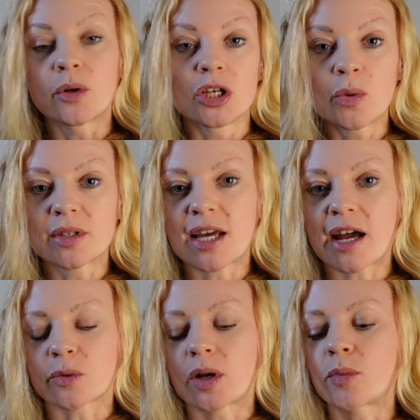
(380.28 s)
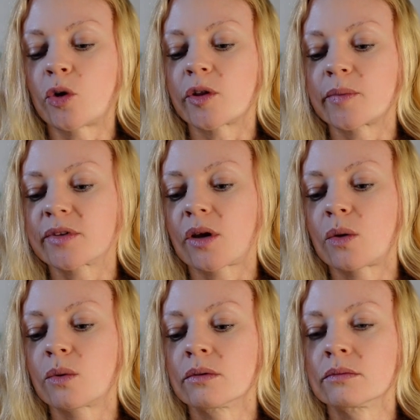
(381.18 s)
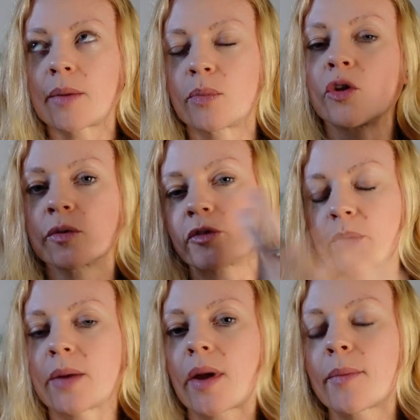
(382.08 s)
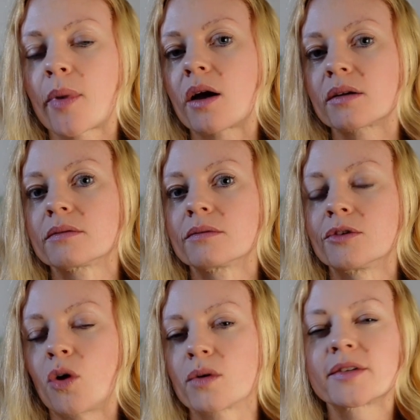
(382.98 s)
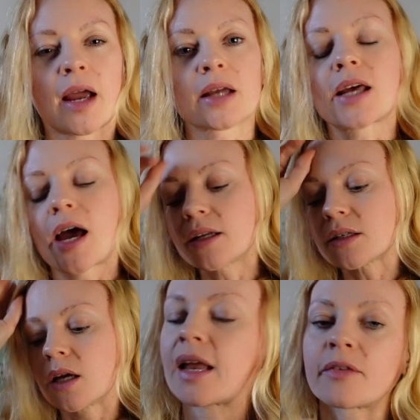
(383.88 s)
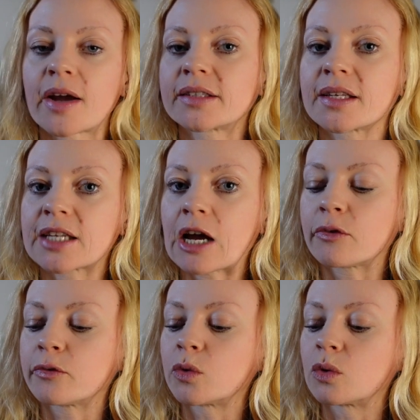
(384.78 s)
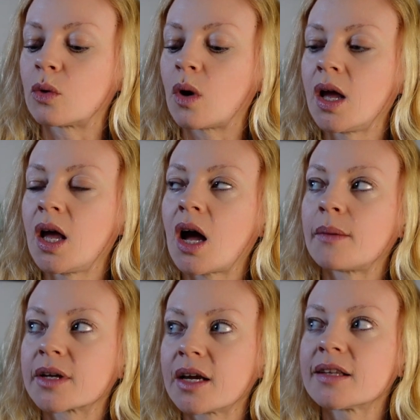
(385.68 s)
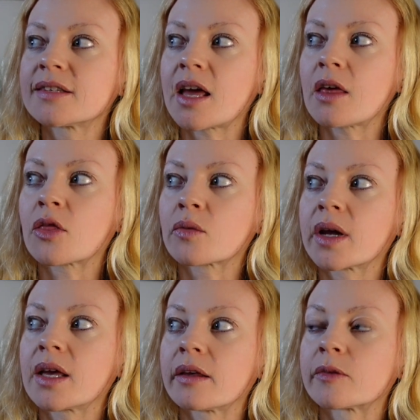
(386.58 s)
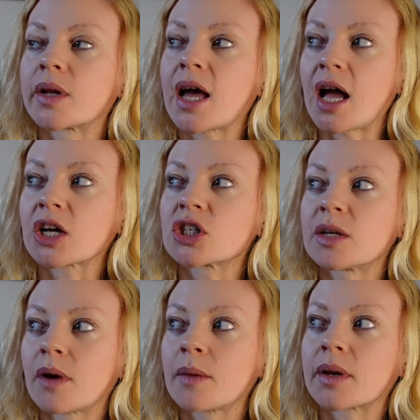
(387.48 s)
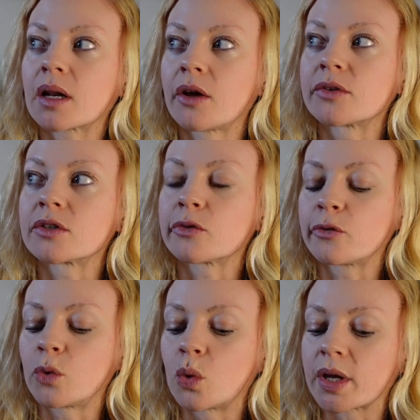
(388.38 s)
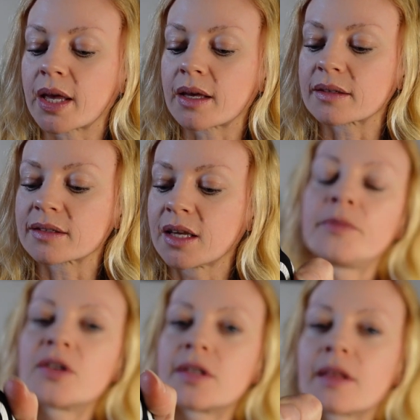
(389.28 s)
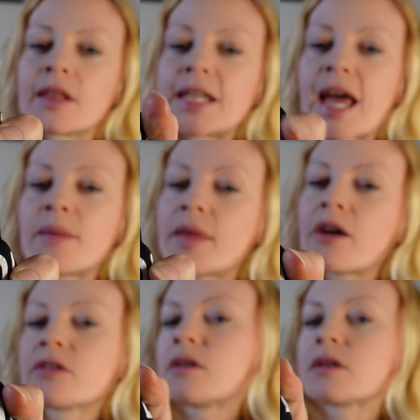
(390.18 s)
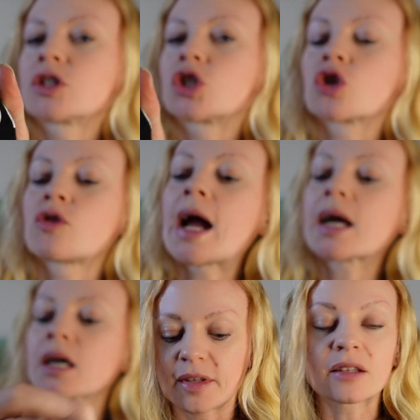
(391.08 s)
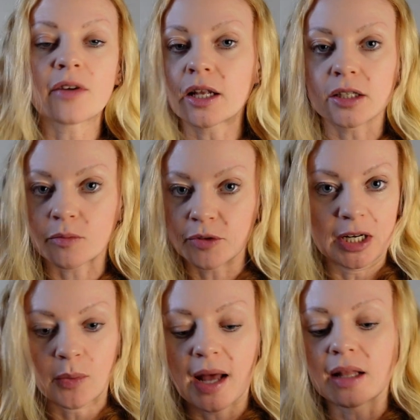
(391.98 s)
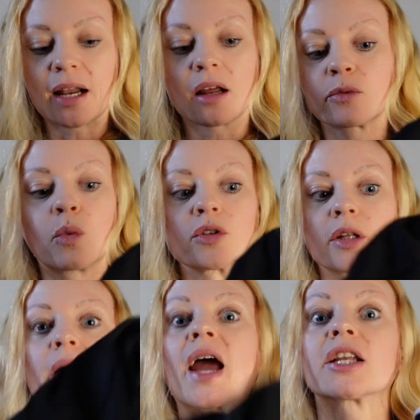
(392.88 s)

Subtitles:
were new with tags when I bought them, so I bought them from eBay, but not second-hand. And I've had these now for, I'm gonna say 3 years, but it actually might be closer to 4 years. You can see that the name there is starting to crack. These have held up really well, and I've worn them a